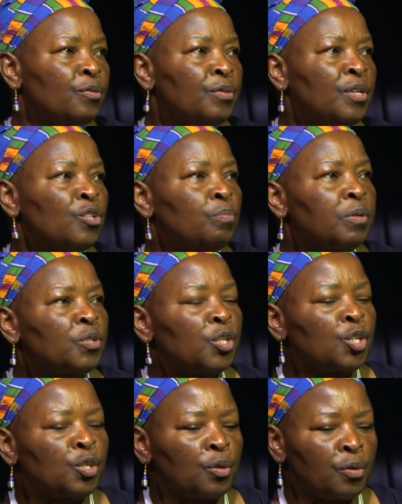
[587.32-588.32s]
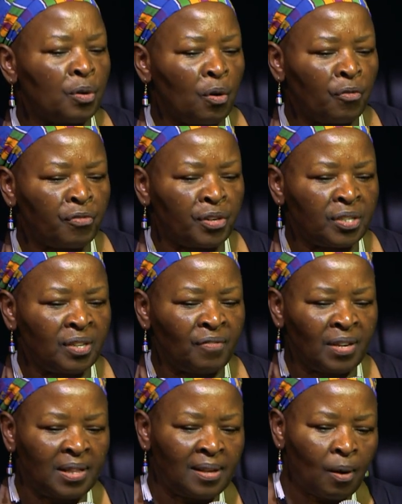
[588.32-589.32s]
to this position of
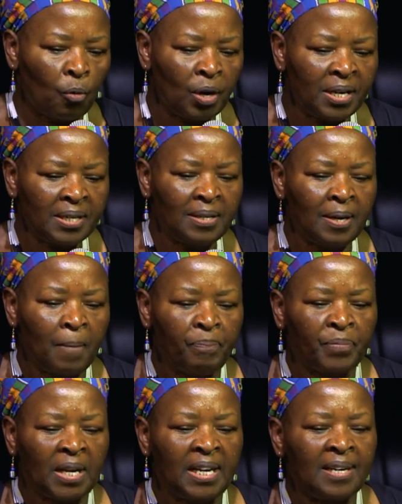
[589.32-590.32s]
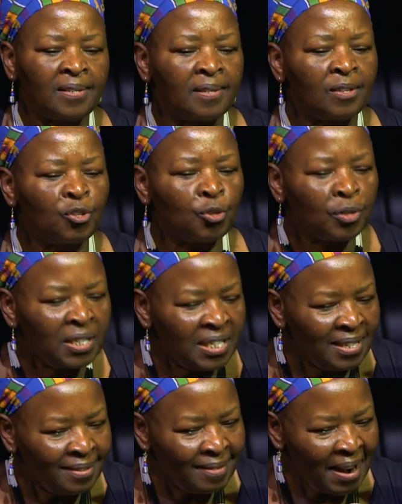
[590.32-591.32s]
receiving the award is
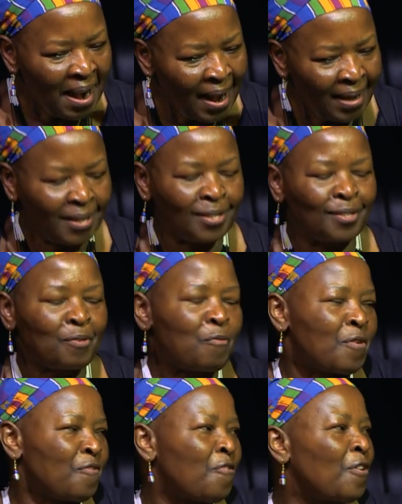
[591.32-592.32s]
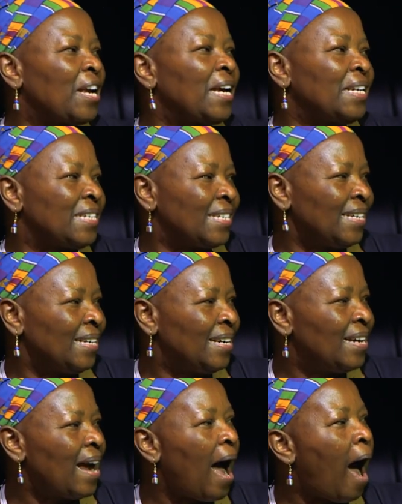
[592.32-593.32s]
lest we forget
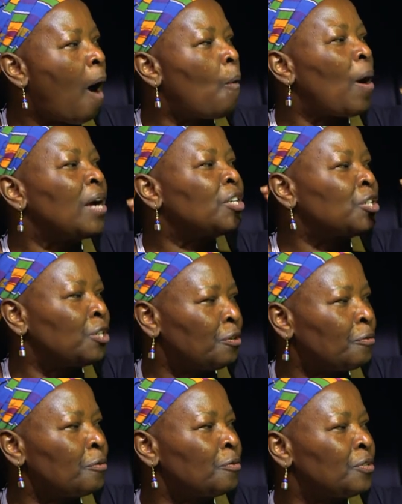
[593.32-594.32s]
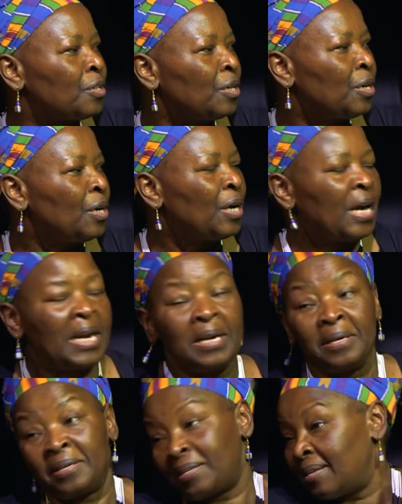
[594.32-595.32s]
our heroes.
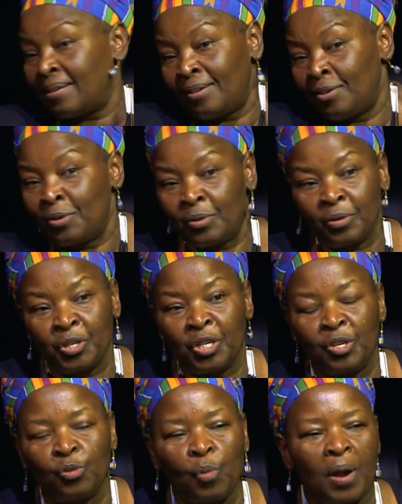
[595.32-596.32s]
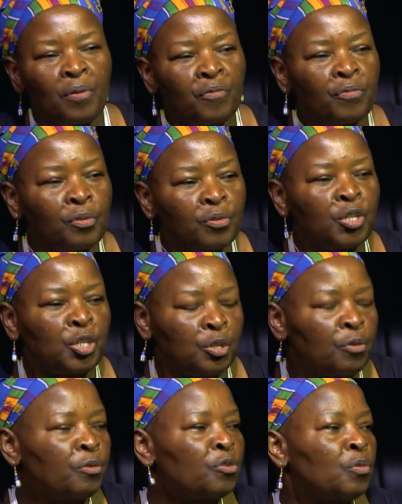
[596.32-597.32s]
And, you know, she's one of those
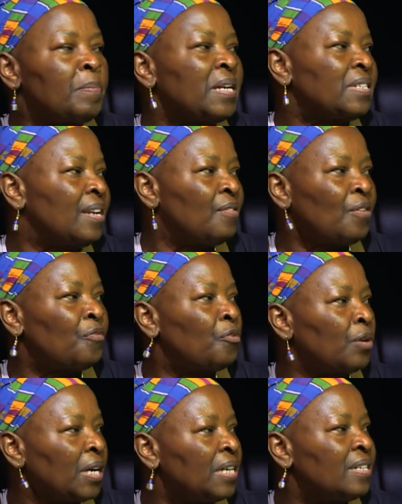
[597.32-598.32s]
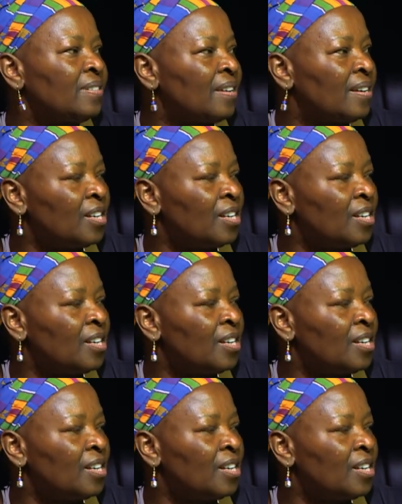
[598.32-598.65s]
heroes we must never forget as a